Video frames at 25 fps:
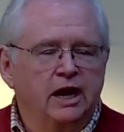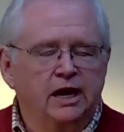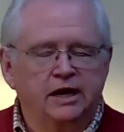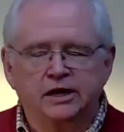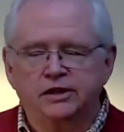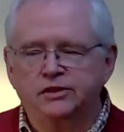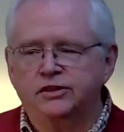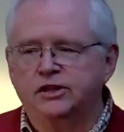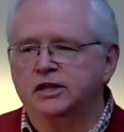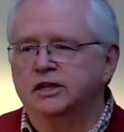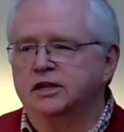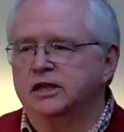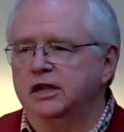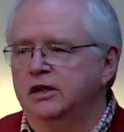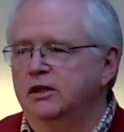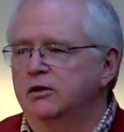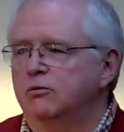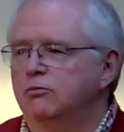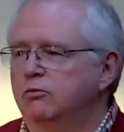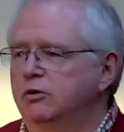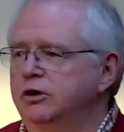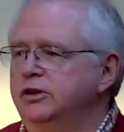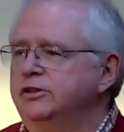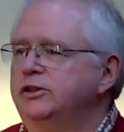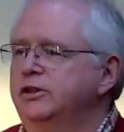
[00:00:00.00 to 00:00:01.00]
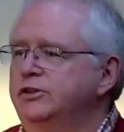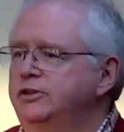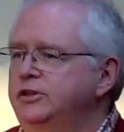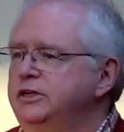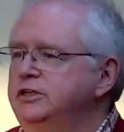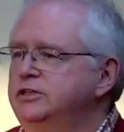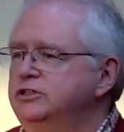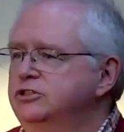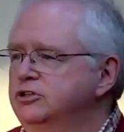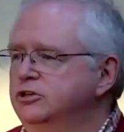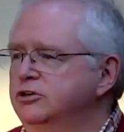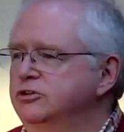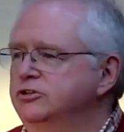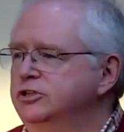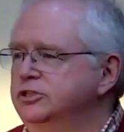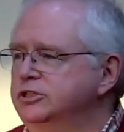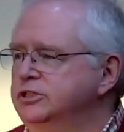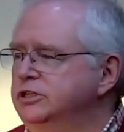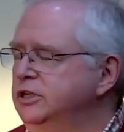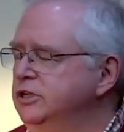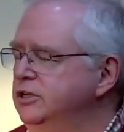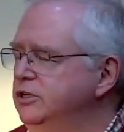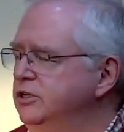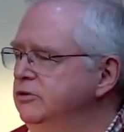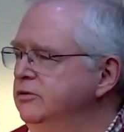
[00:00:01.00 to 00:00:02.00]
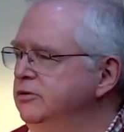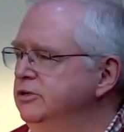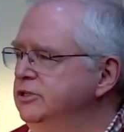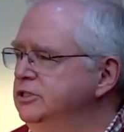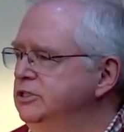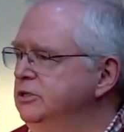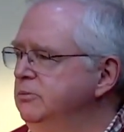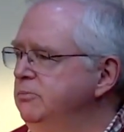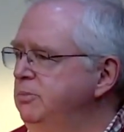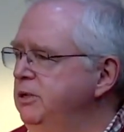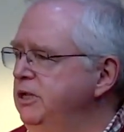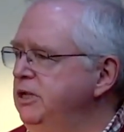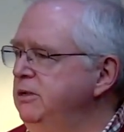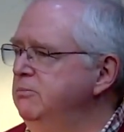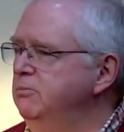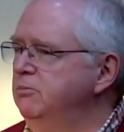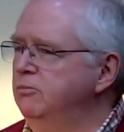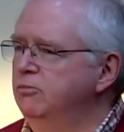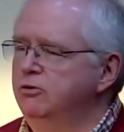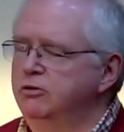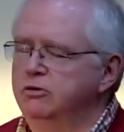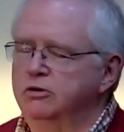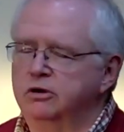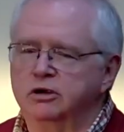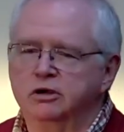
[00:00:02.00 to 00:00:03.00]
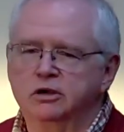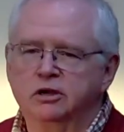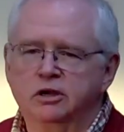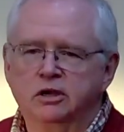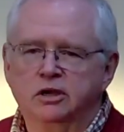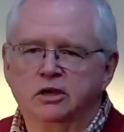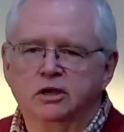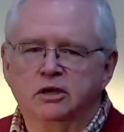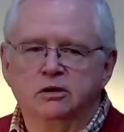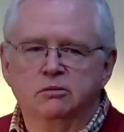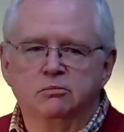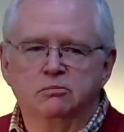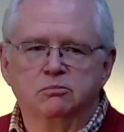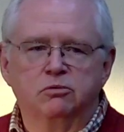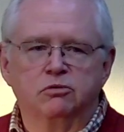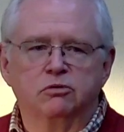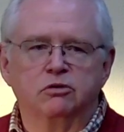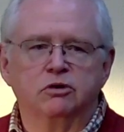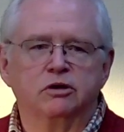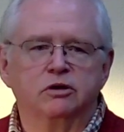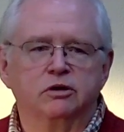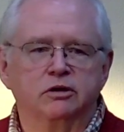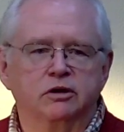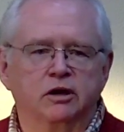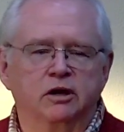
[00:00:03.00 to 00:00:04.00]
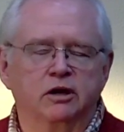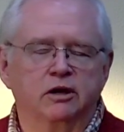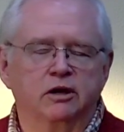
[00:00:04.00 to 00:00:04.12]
And I think one of the things churches can do is to be more